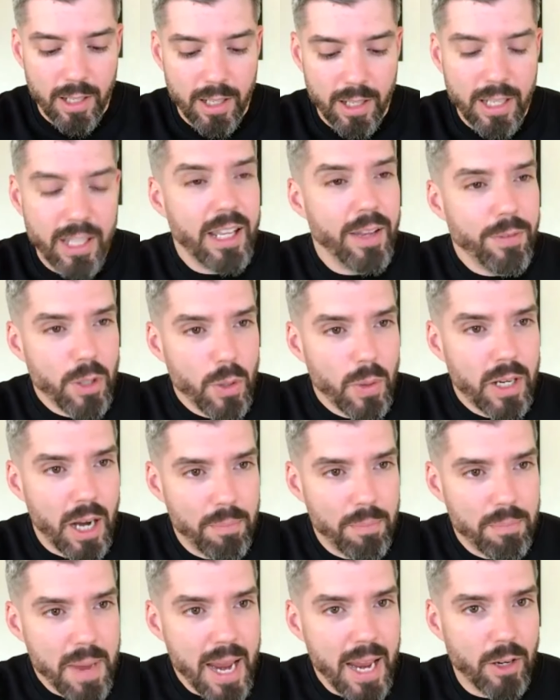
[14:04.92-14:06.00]
He gives you a
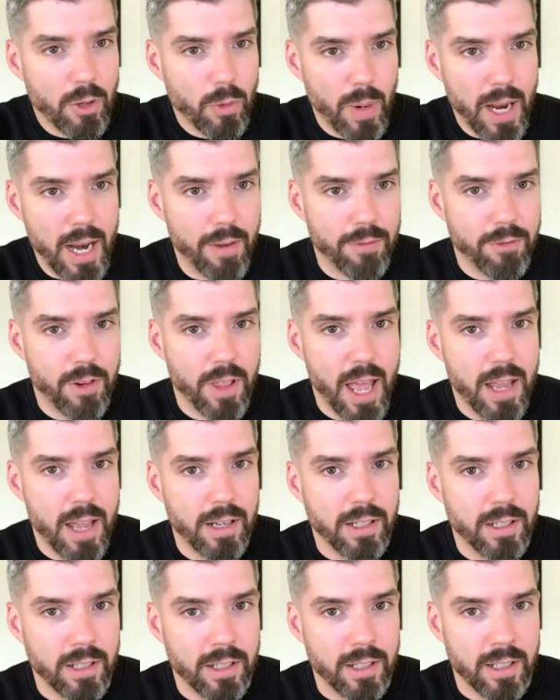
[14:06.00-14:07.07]
command right after that.
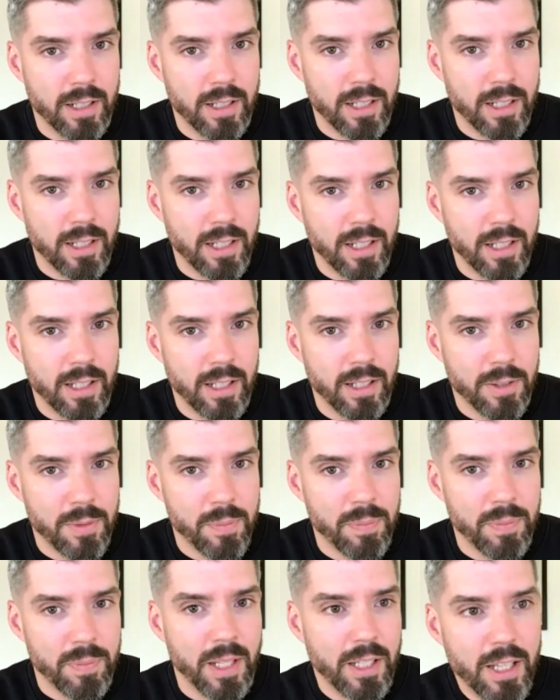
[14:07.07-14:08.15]

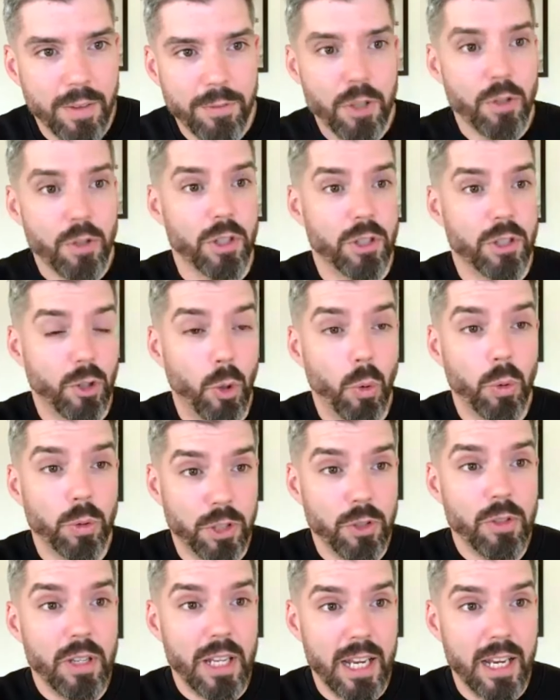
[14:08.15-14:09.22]
He gives you the tools
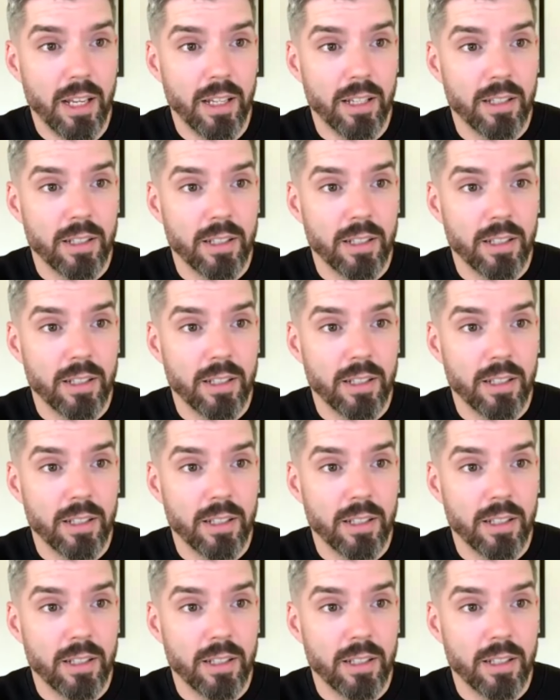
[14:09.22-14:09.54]
you need.